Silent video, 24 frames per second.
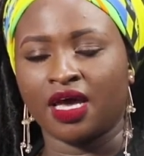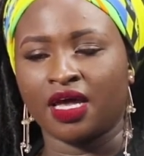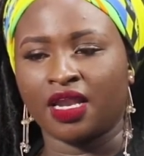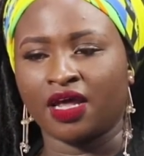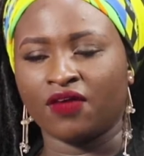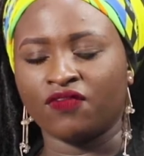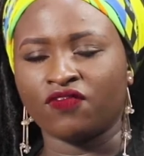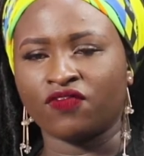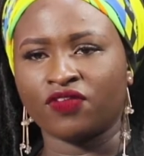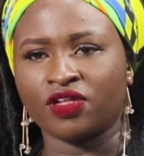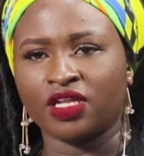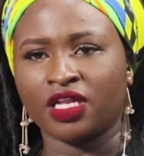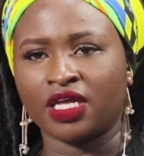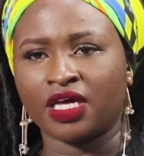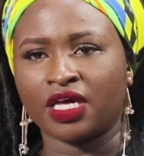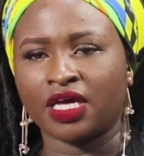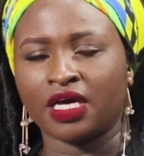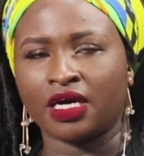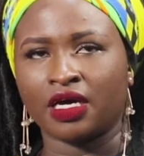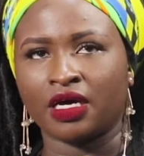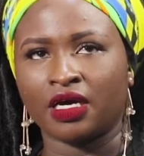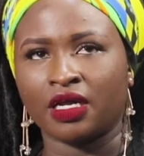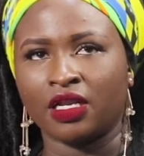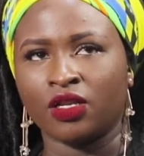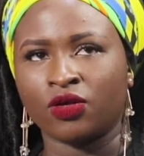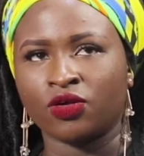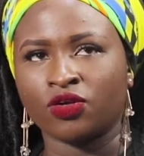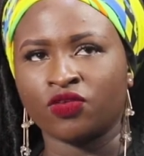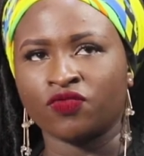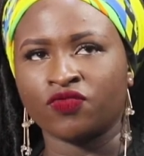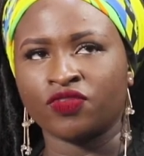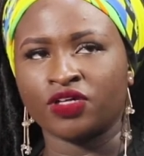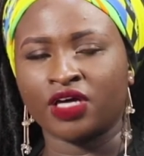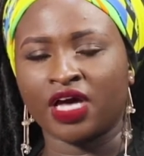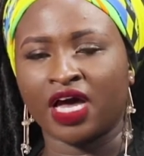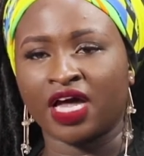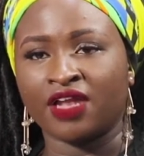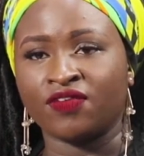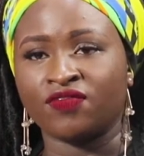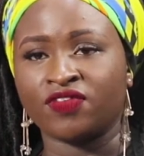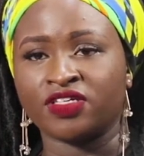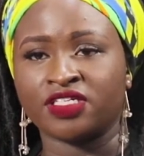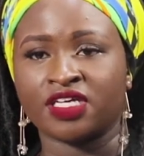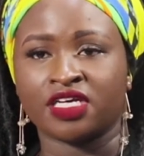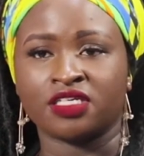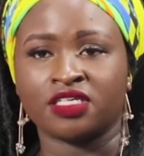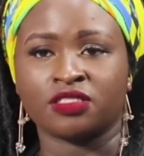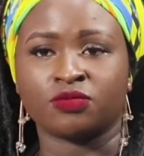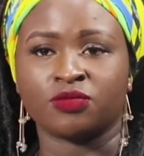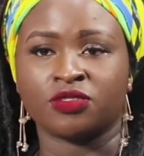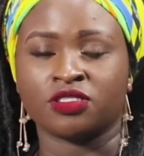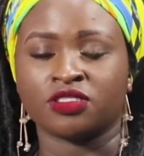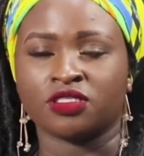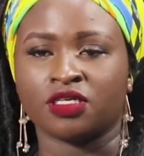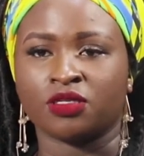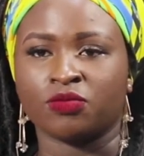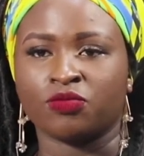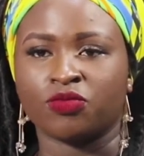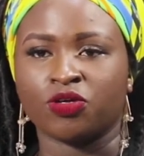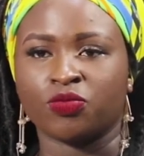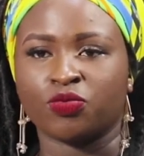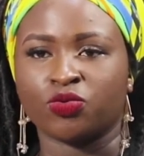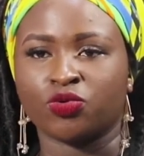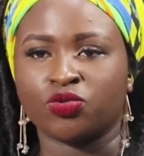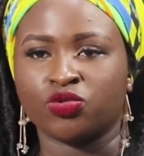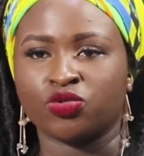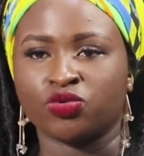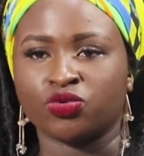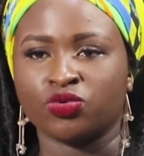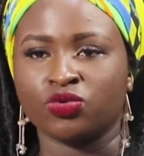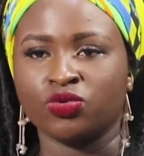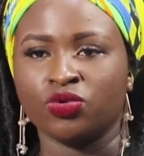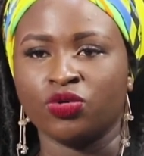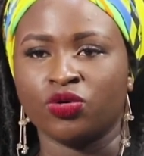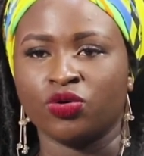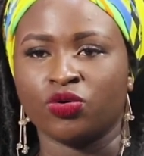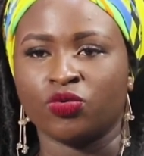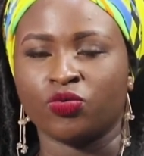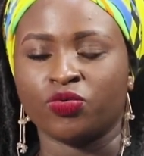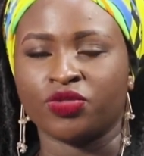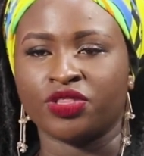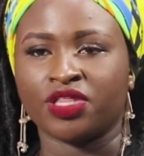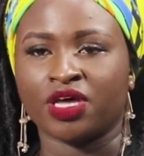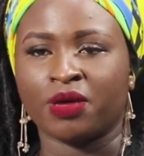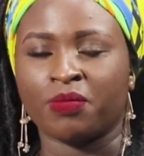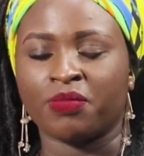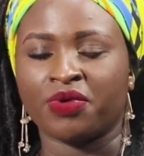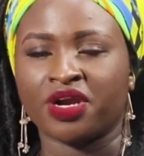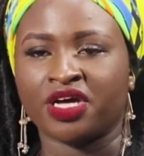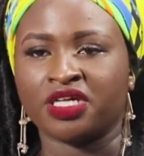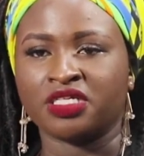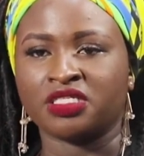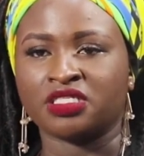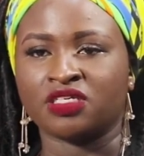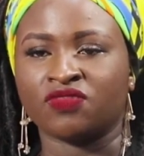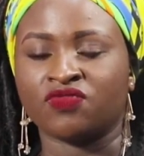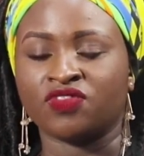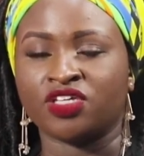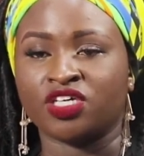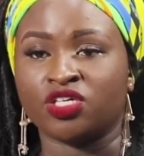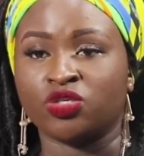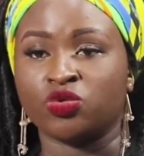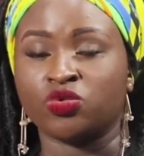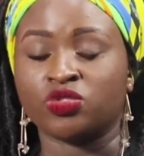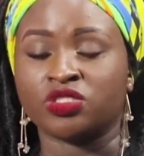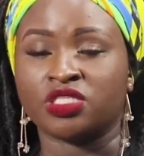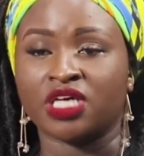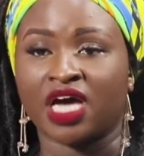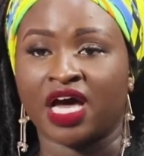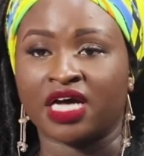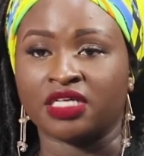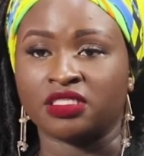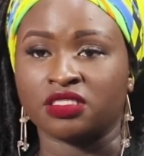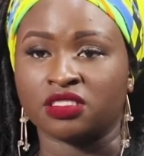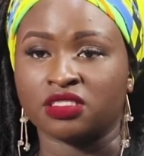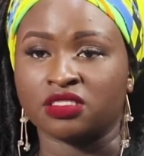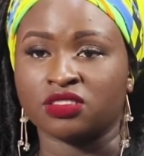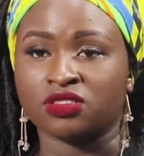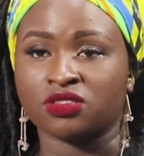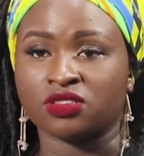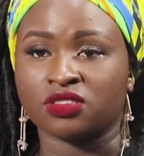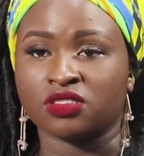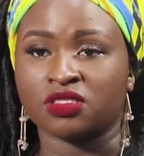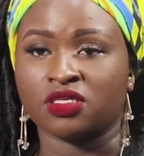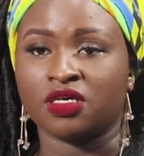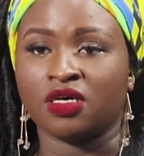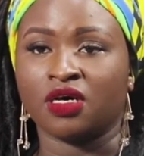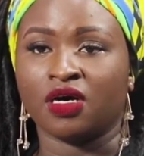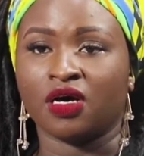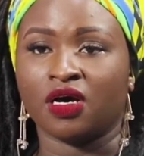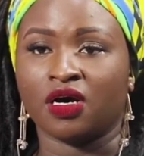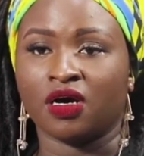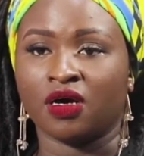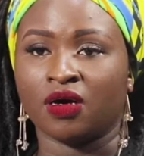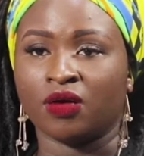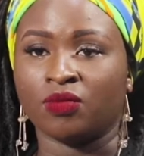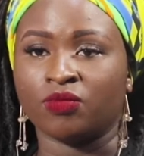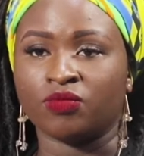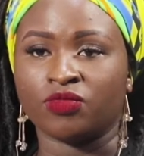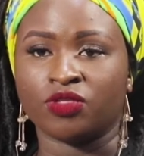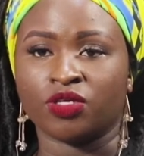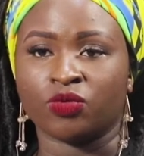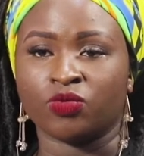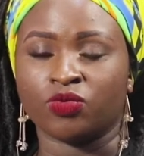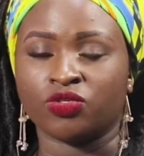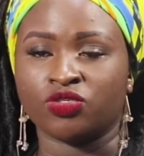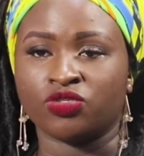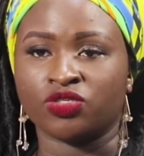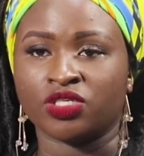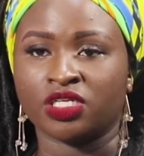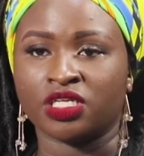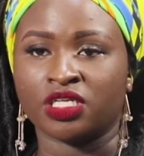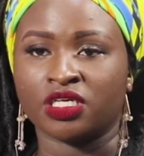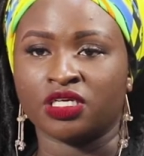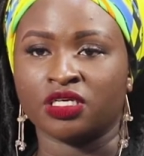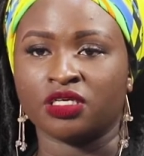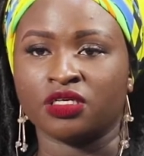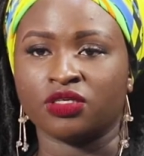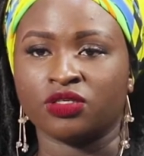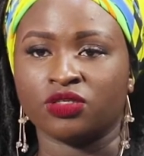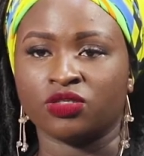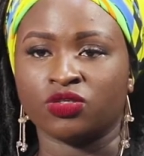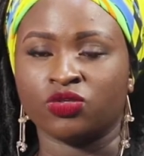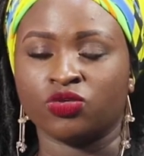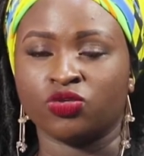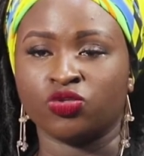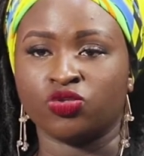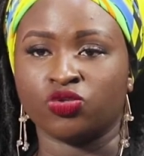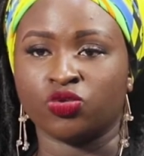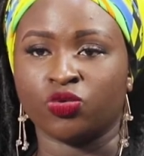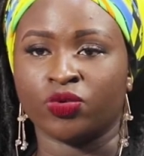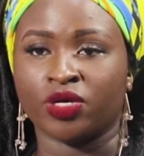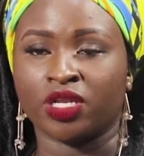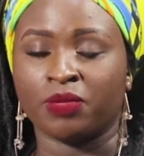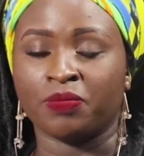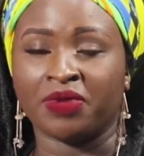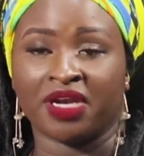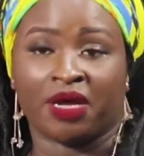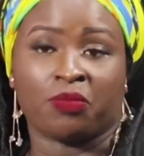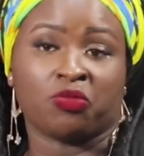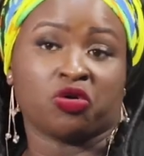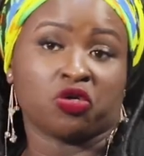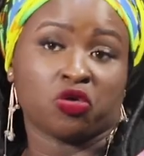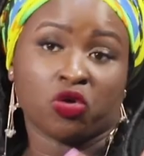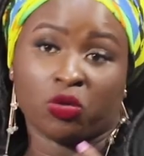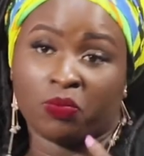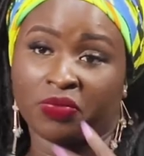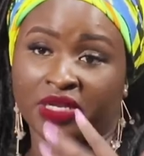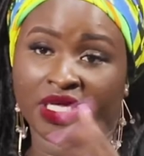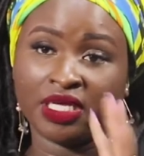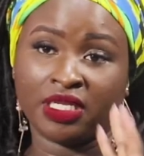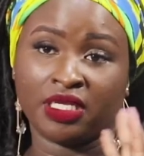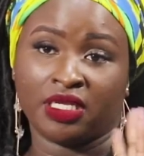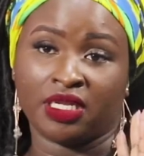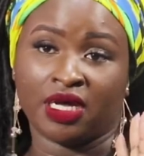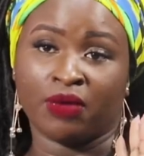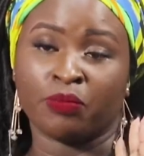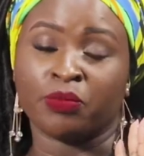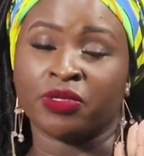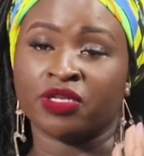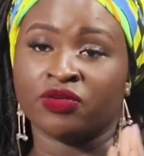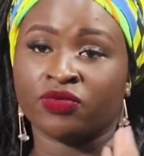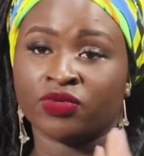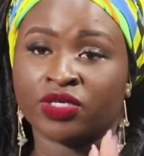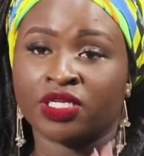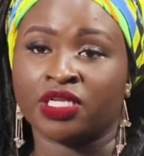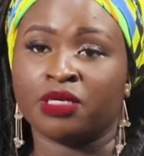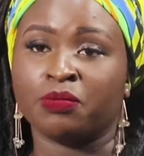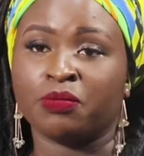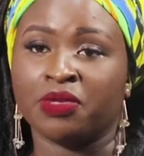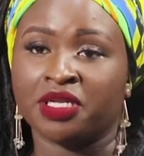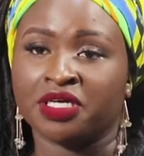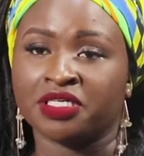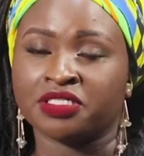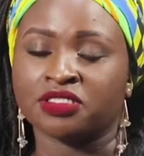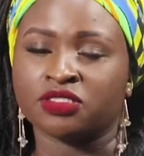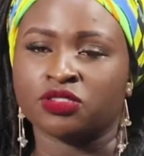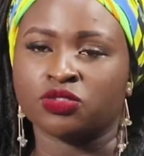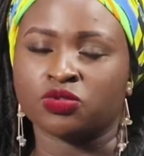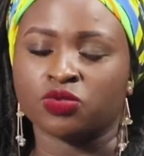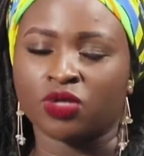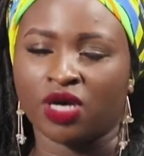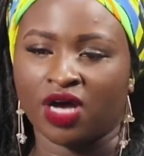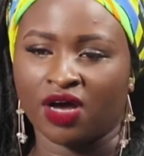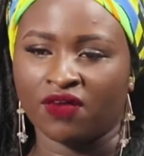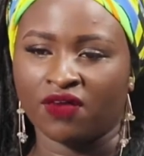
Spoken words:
And I feel like a lot of the advertisements that people do with their brands, if they used artists, they would really, you know, do well. But I'm not complaining. I've been really blessed to